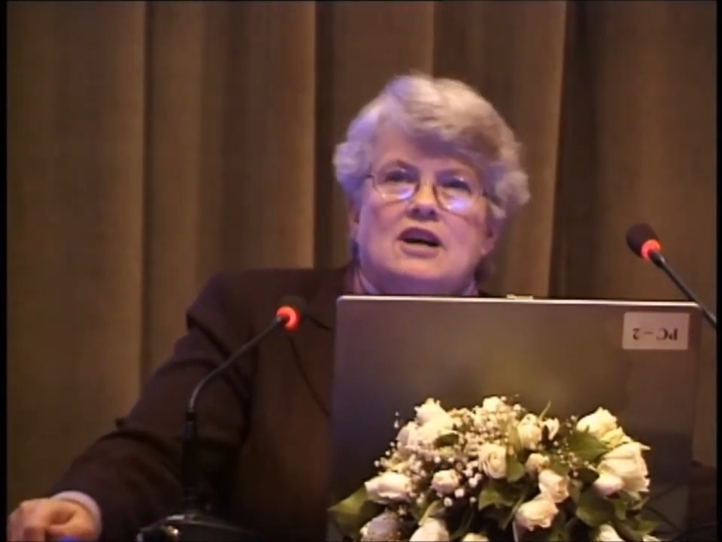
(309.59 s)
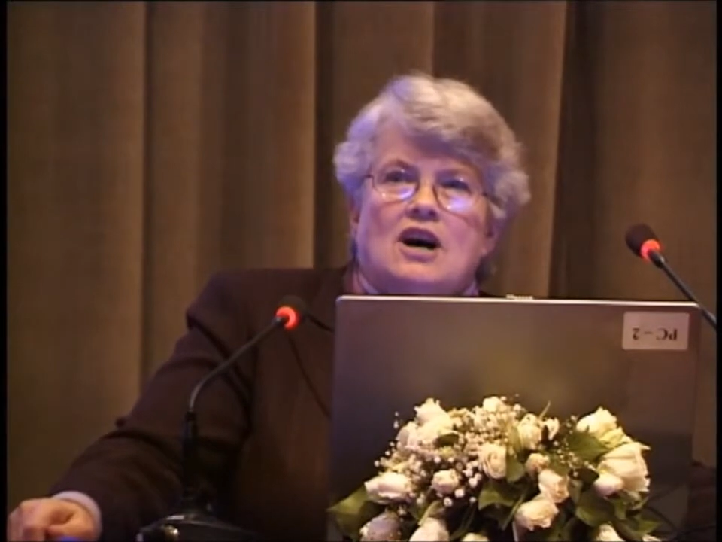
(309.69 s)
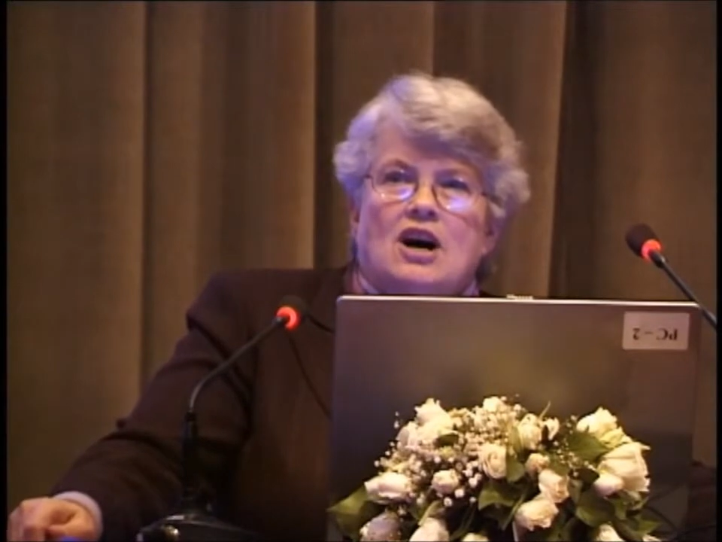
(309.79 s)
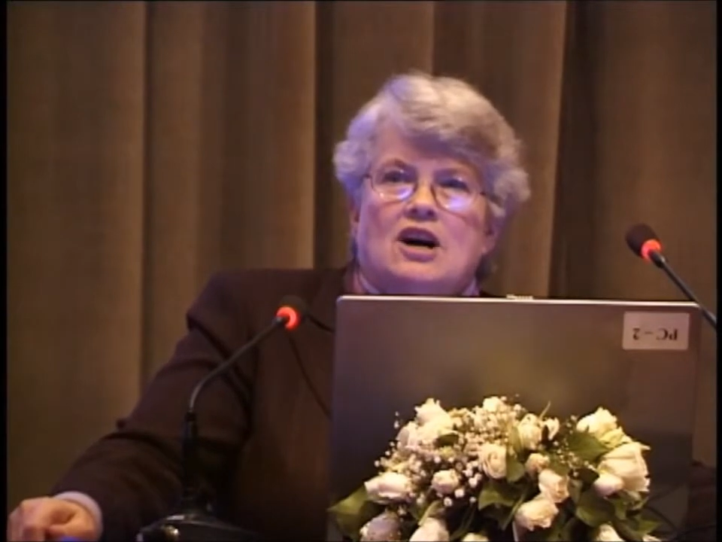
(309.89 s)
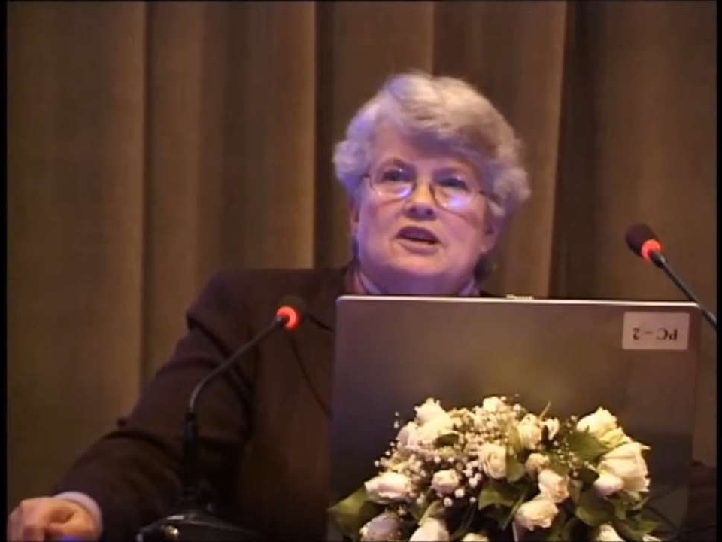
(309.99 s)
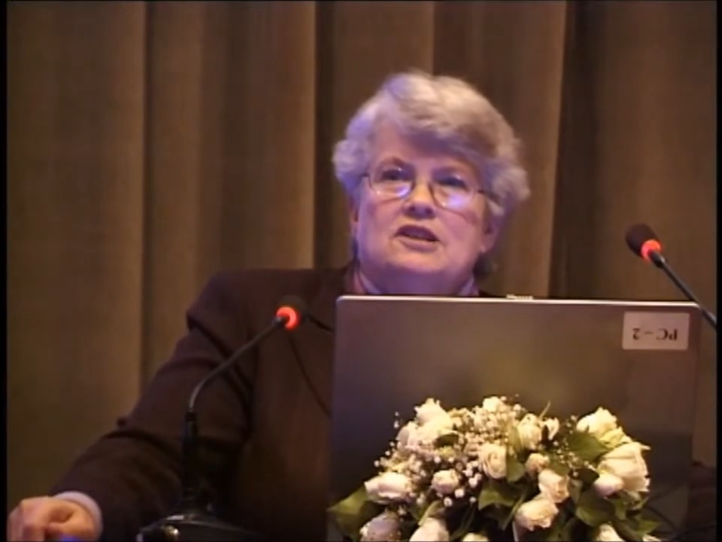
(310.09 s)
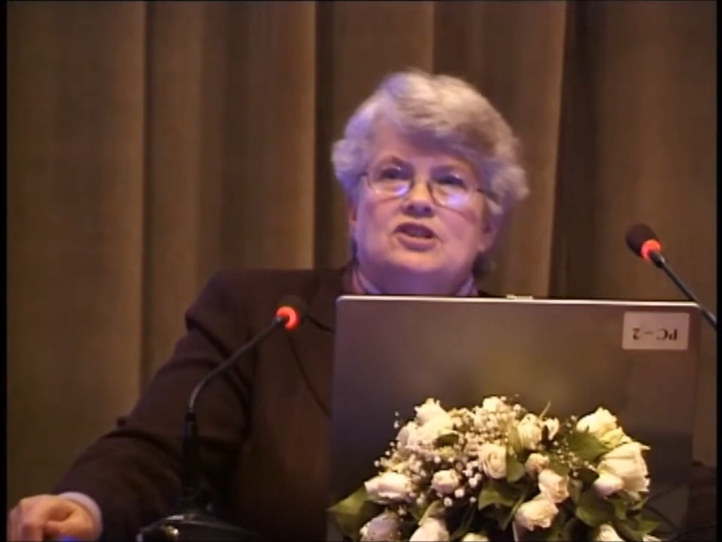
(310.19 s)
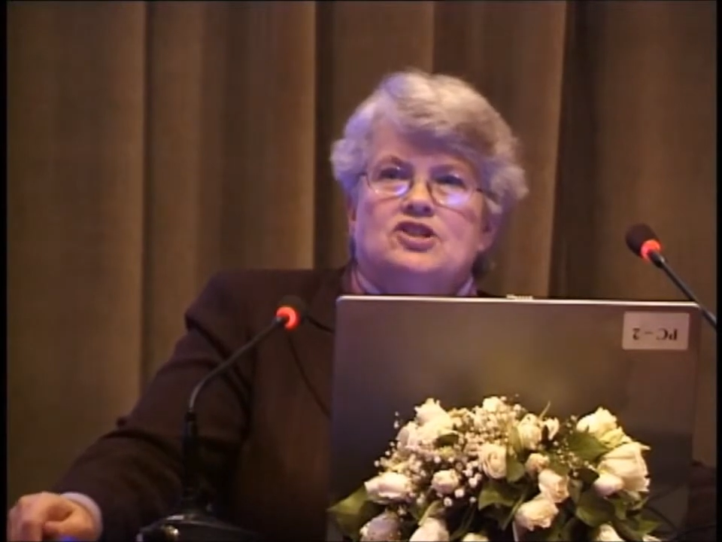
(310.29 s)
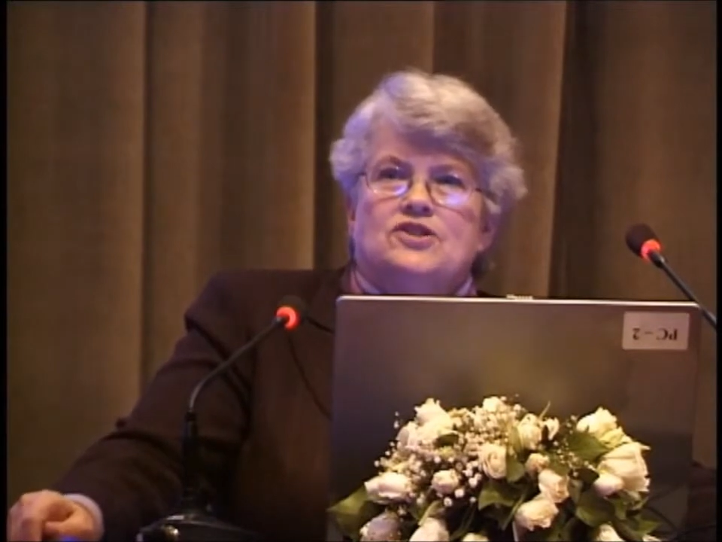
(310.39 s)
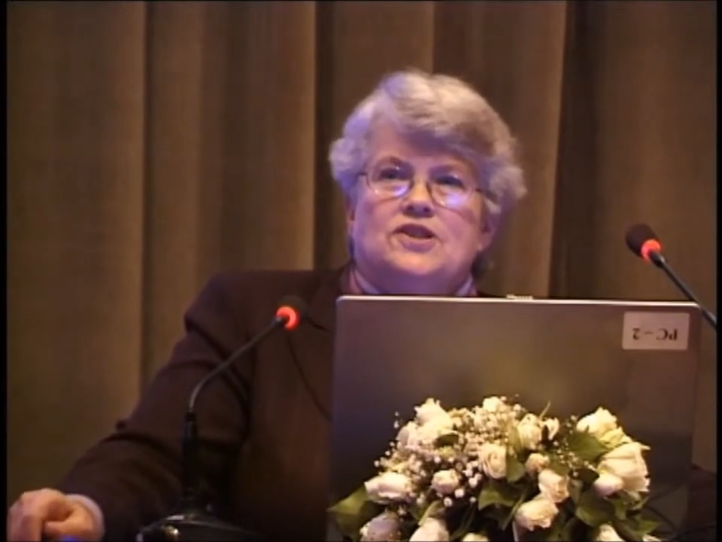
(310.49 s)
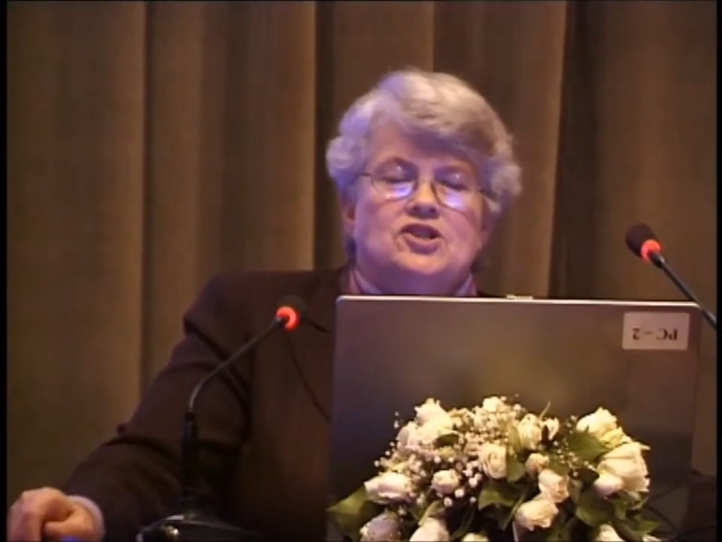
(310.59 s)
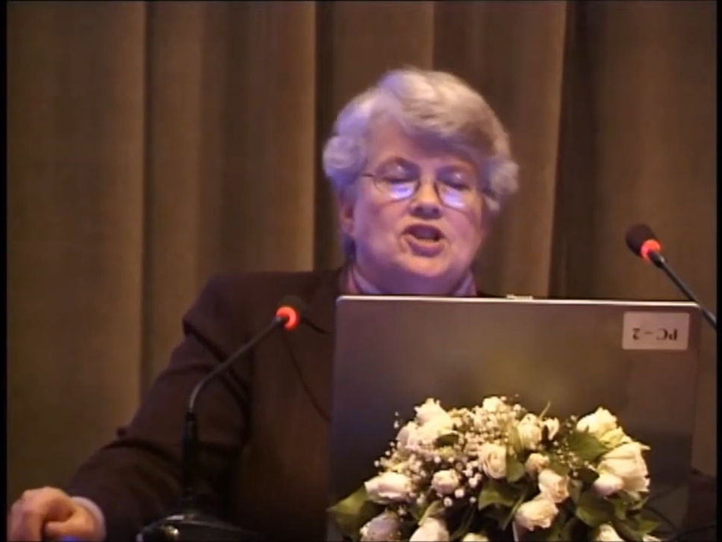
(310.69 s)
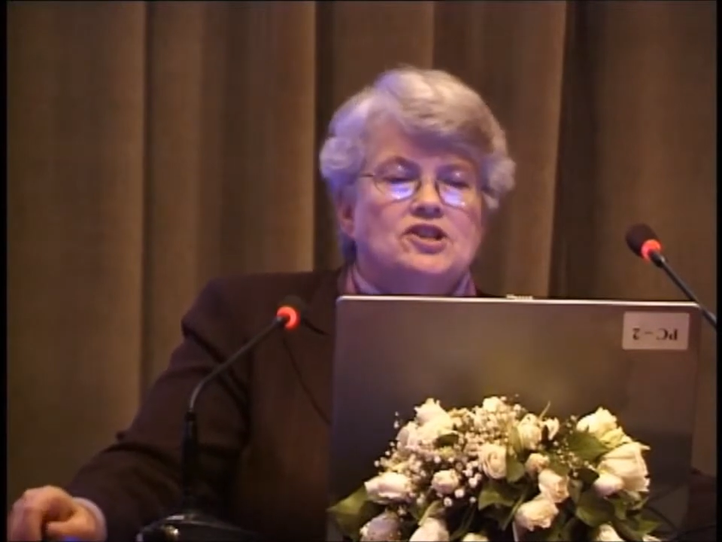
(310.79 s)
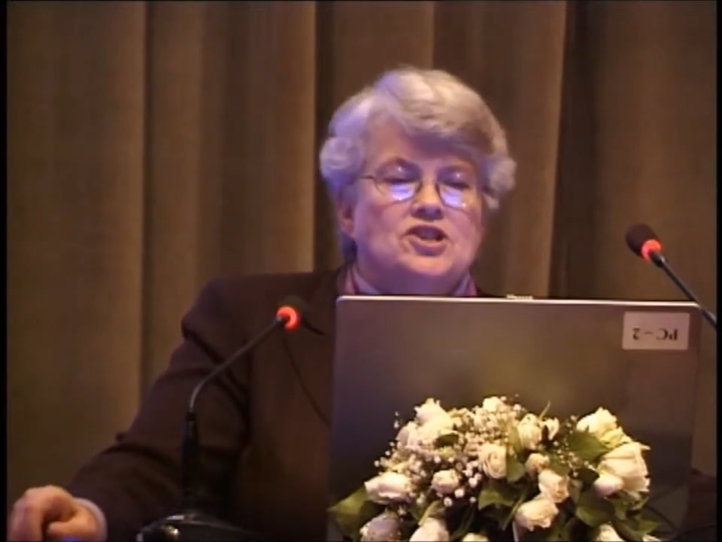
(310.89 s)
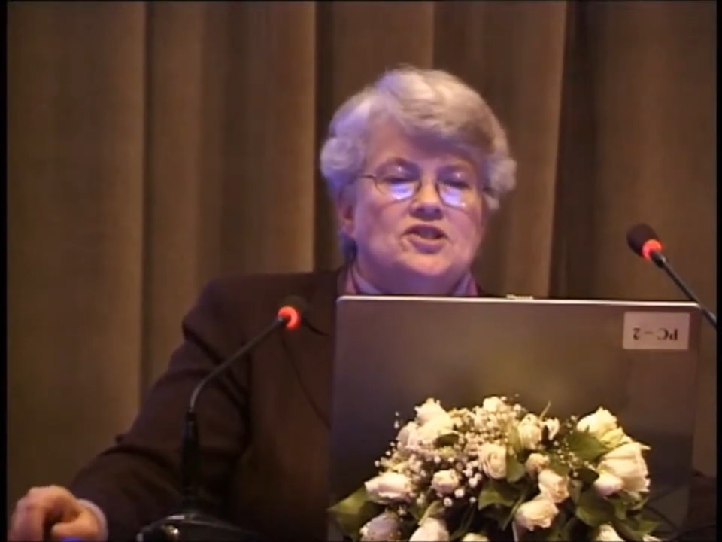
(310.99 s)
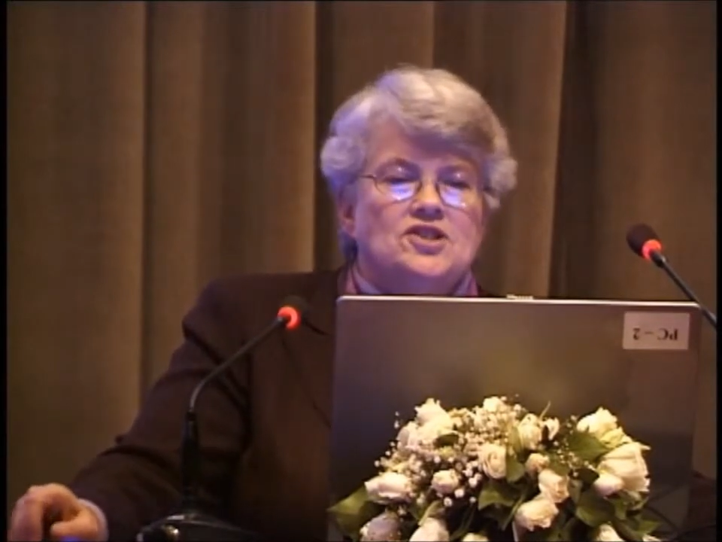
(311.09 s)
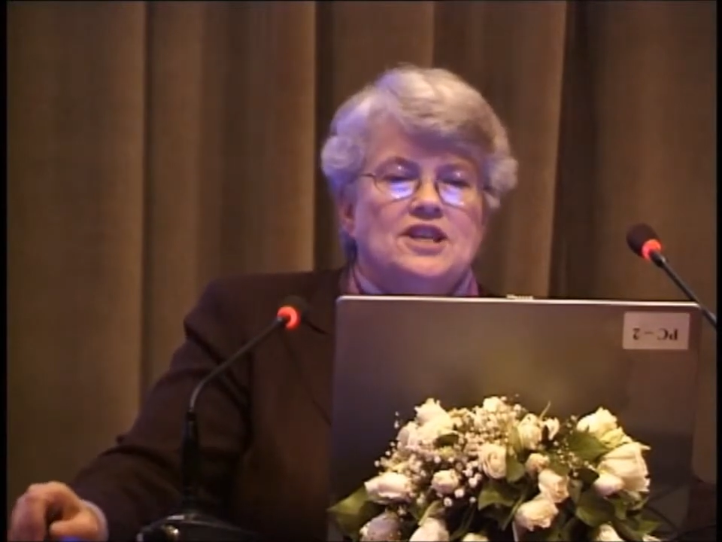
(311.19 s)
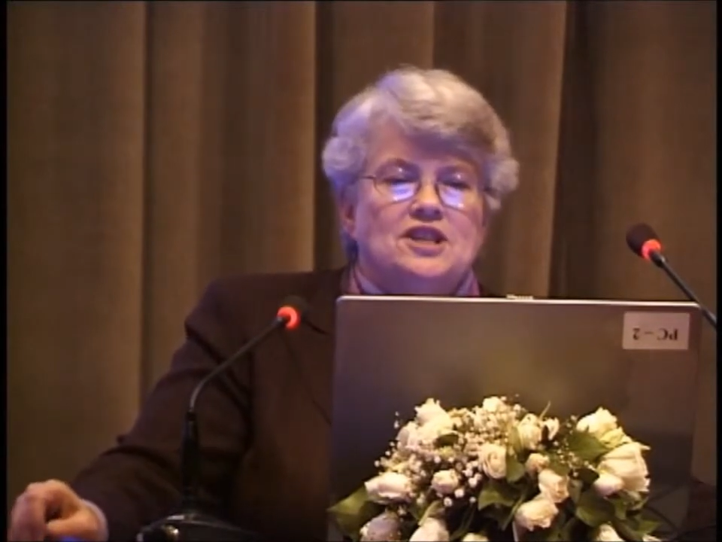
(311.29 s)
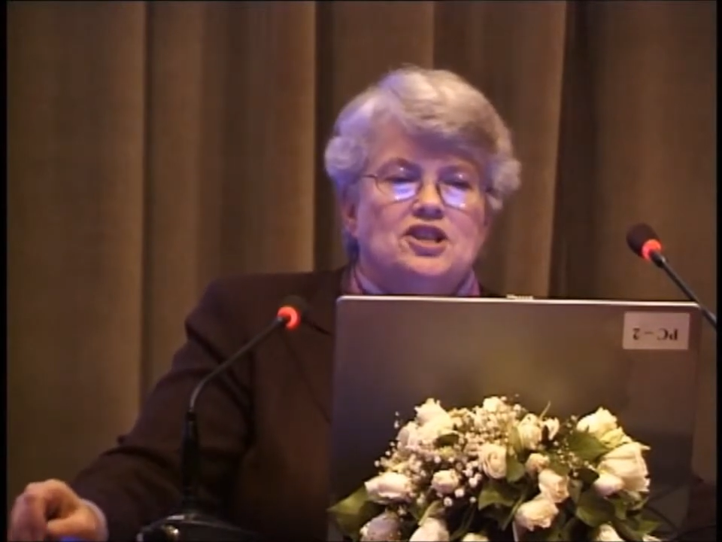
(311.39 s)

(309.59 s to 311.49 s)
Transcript: Uh, the judges need